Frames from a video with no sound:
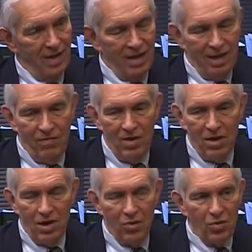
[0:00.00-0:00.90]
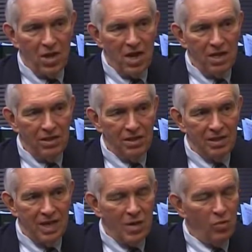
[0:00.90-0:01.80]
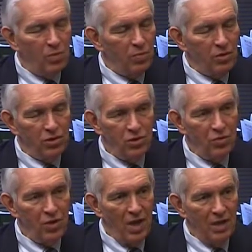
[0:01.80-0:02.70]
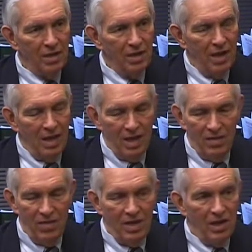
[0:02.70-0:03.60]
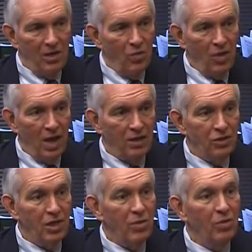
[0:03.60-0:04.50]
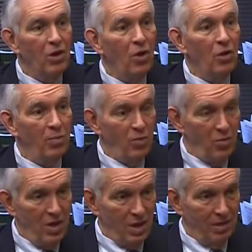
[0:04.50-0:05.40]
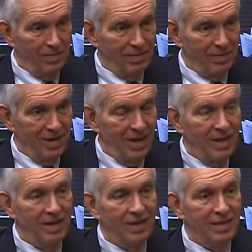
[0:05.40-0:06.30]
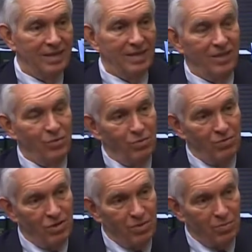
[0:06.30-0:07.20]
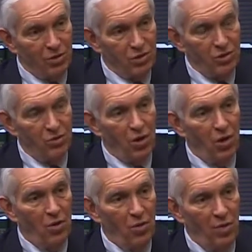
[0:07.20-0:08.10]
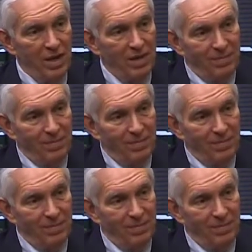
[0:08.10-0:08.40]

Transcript: If he got on a case, he would pursue that. If he didn't know the answer, he would call up who did, and to just pursuit all the way,